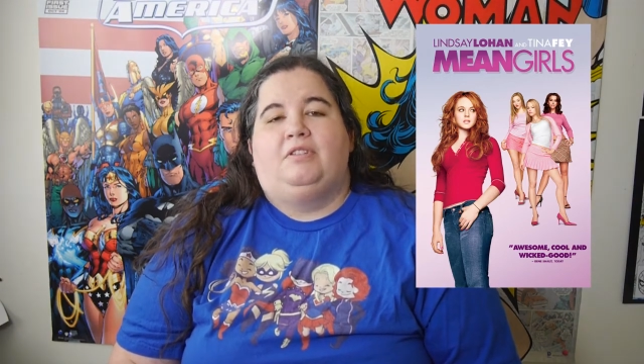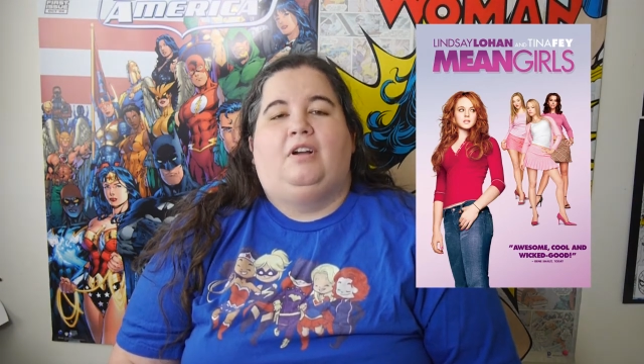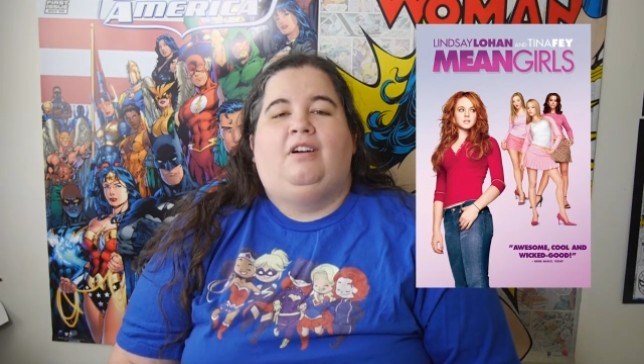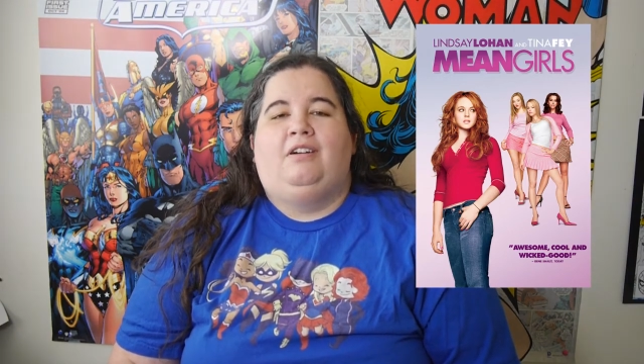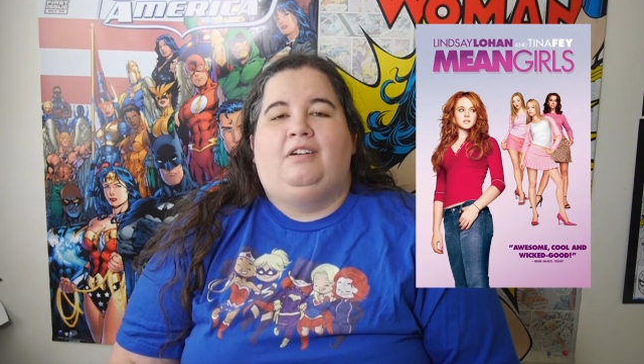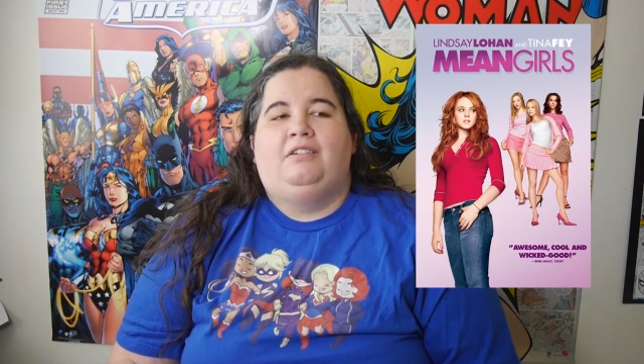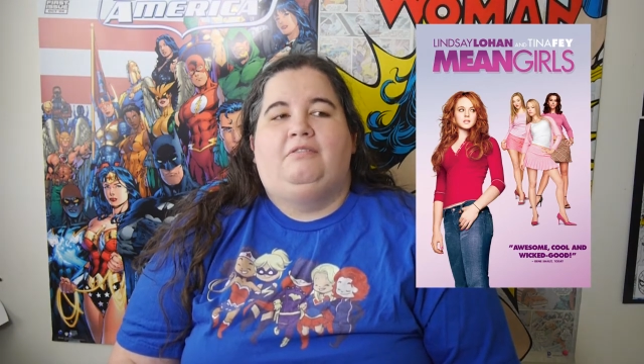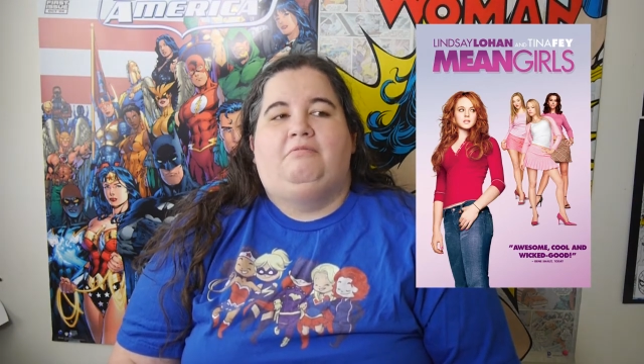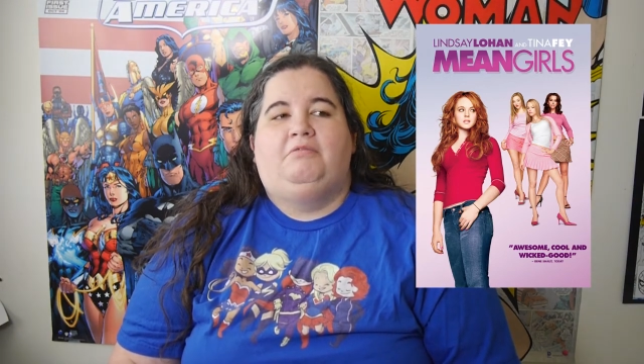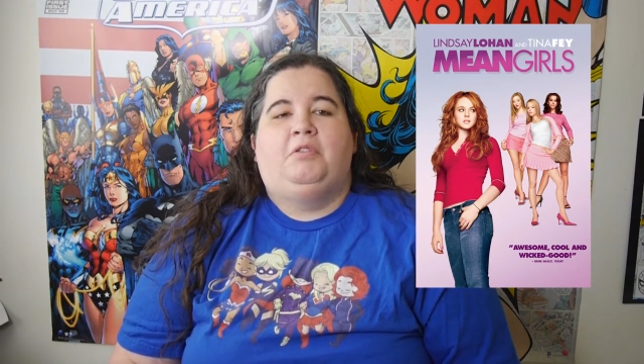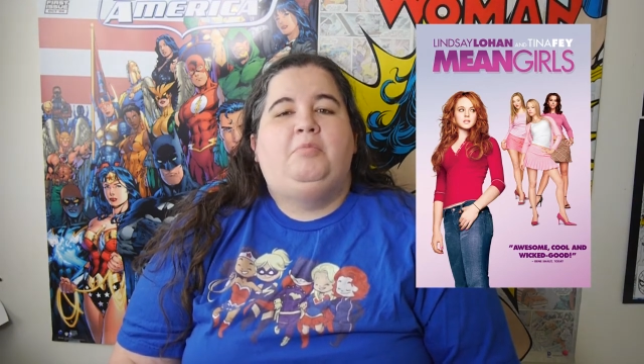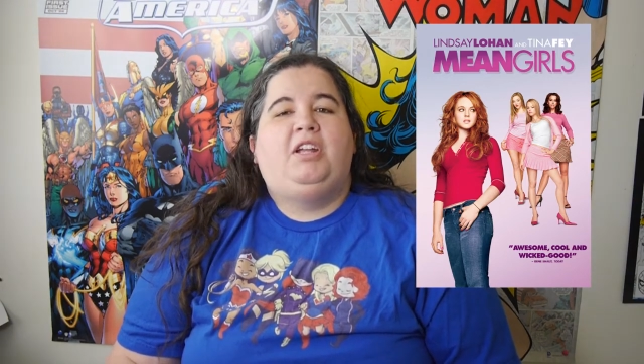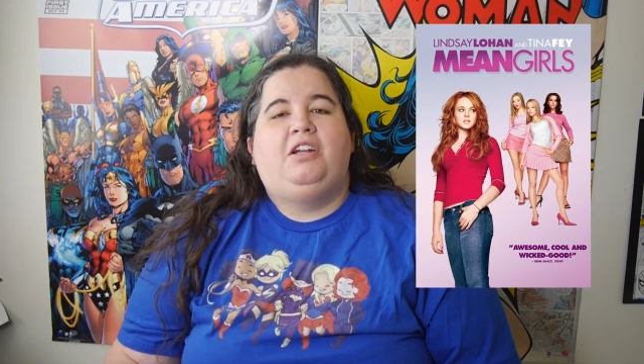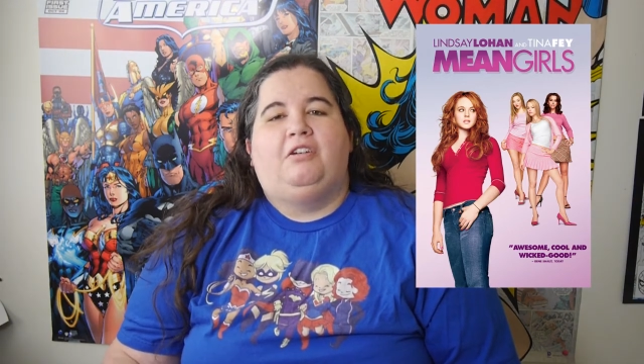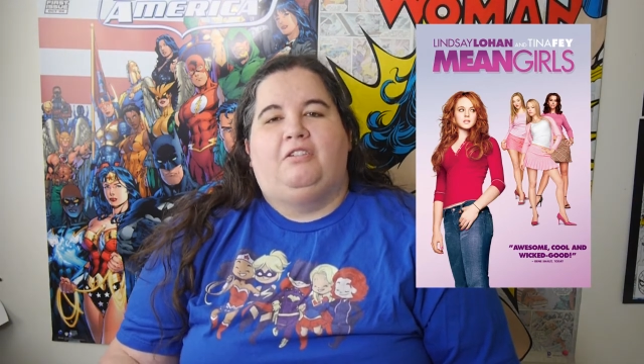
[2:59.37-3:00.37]
are the
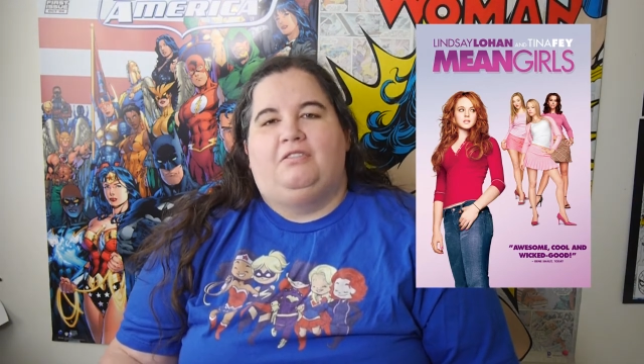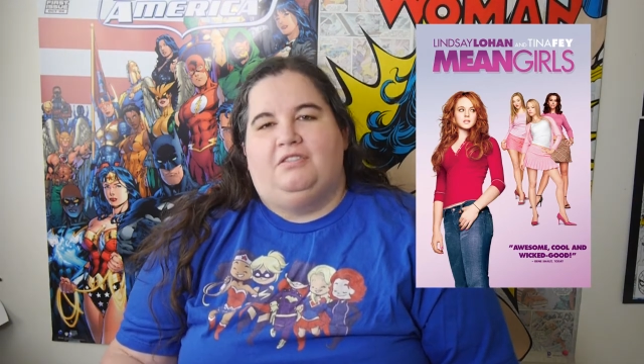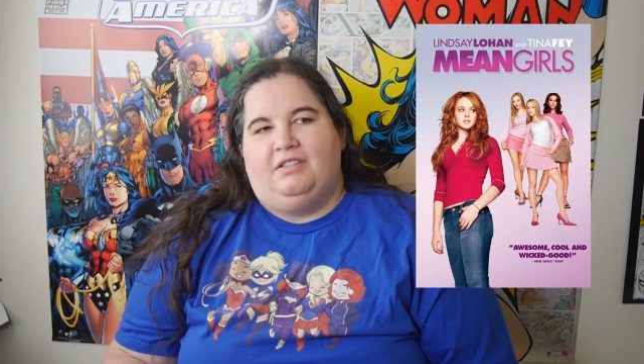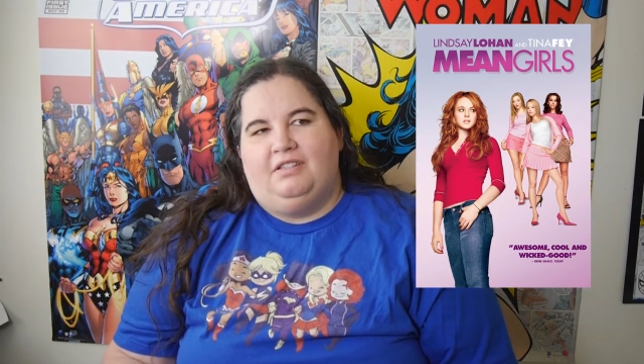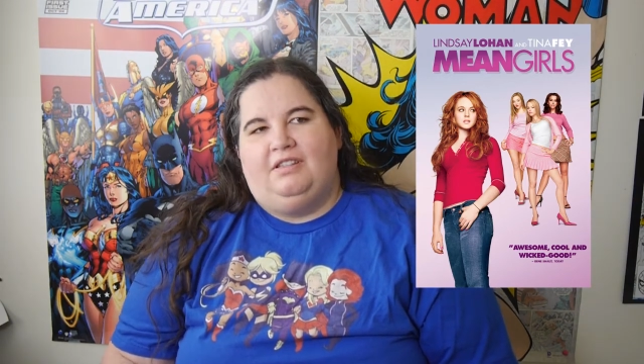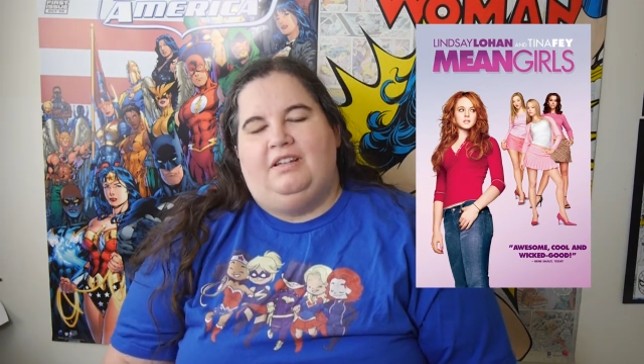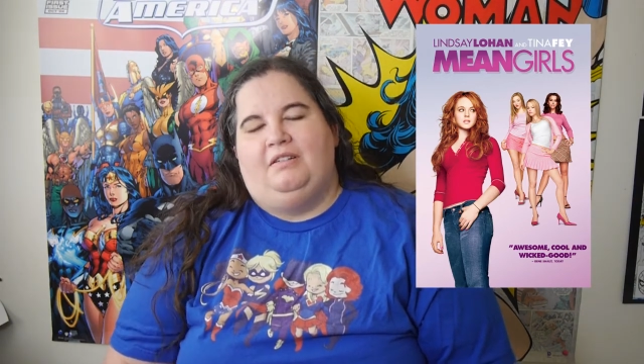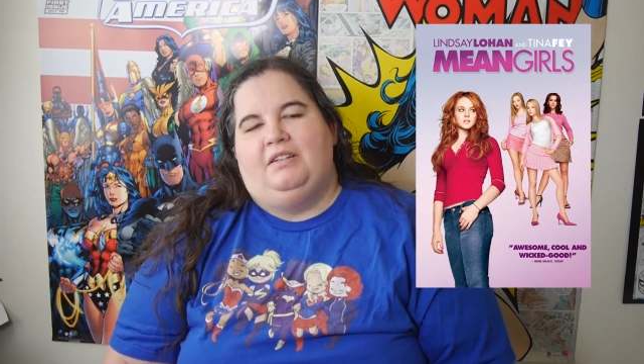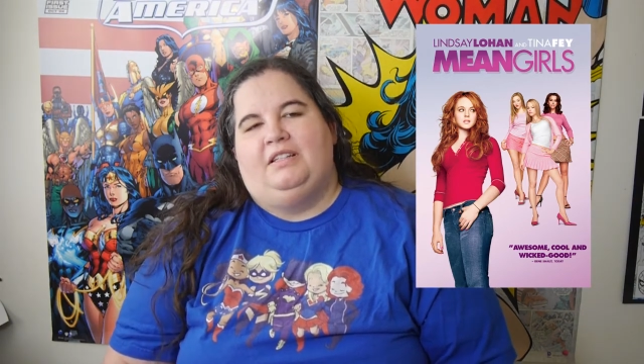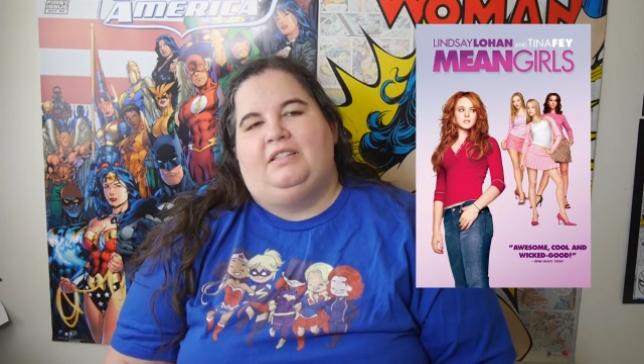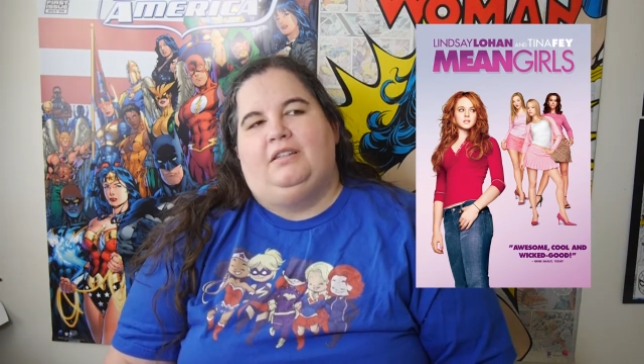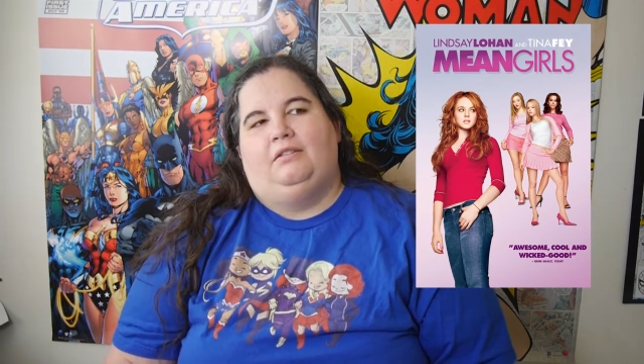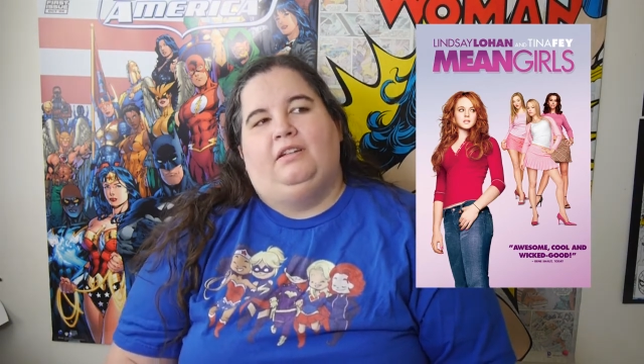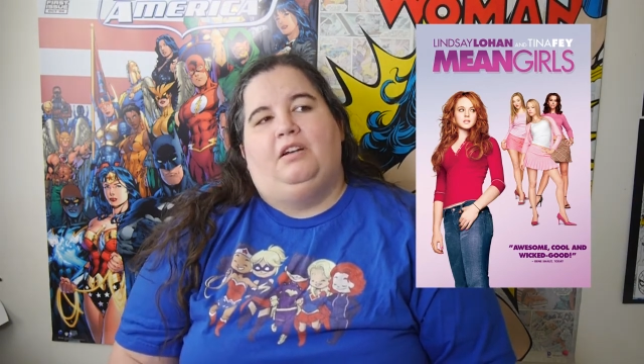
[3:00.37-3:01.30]
mean girls. It's a